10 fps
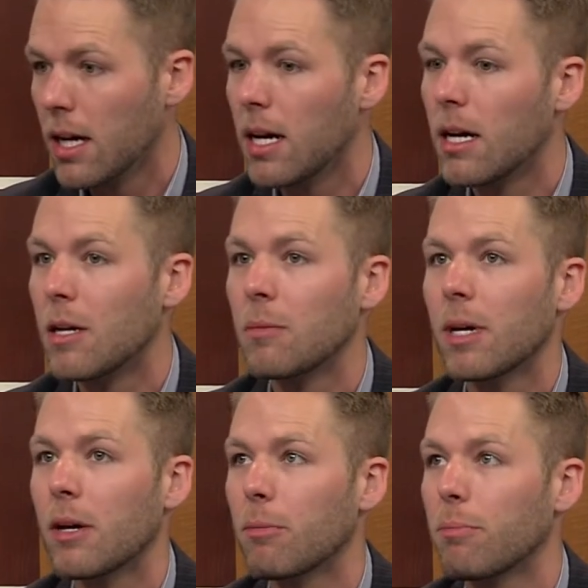
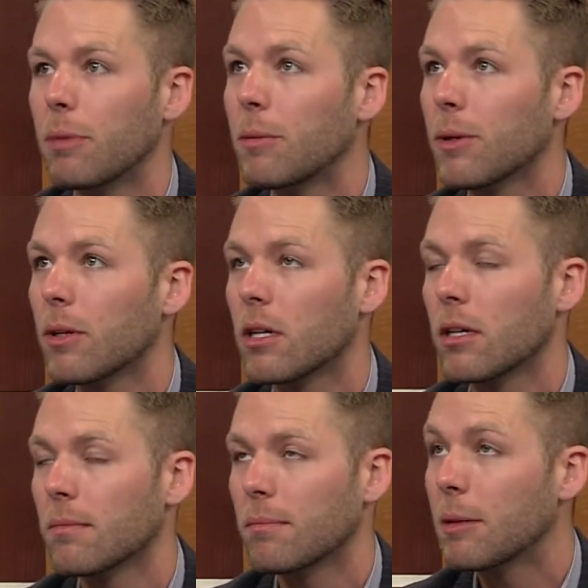Um, and people,
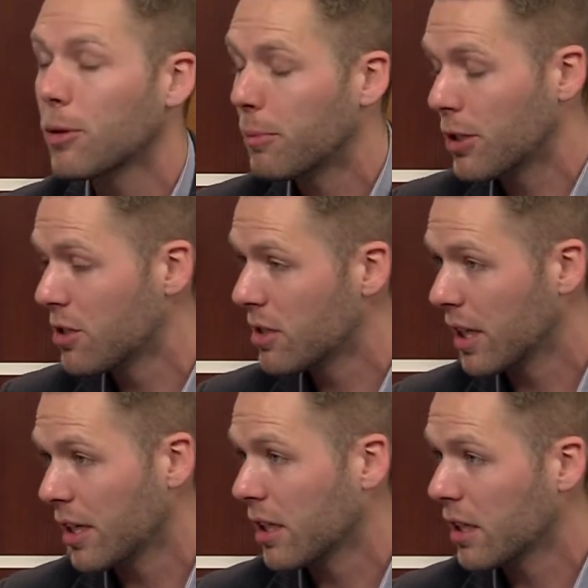um, people who purchase the
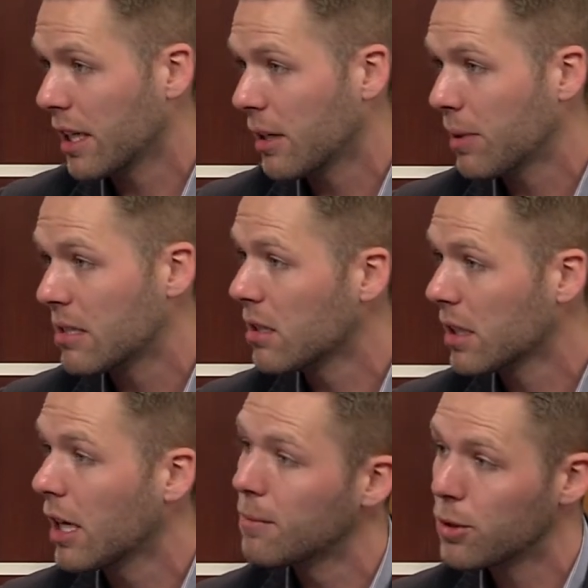Care Card get
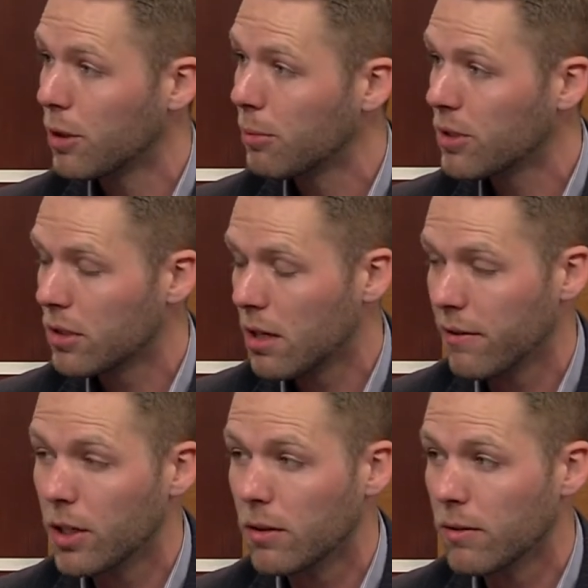basically up to 20%
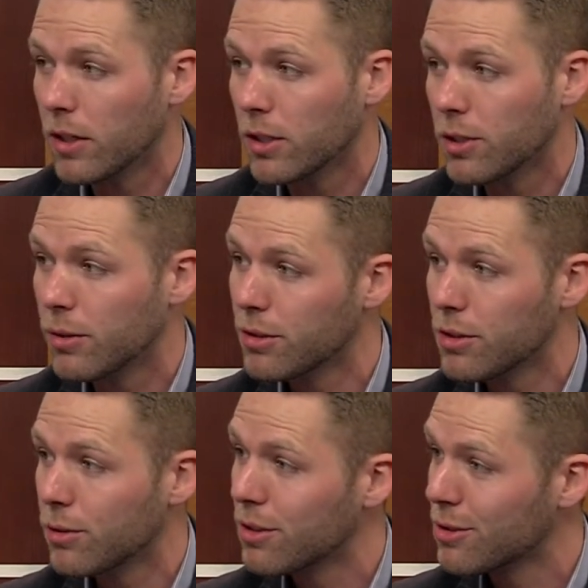off at over
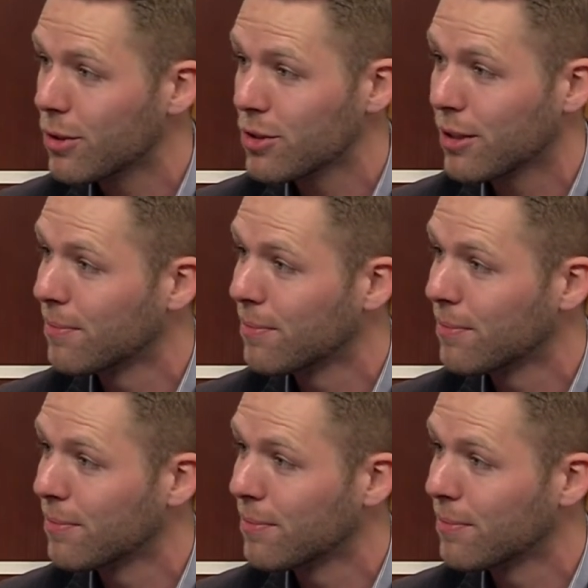200 stores in Tulsa.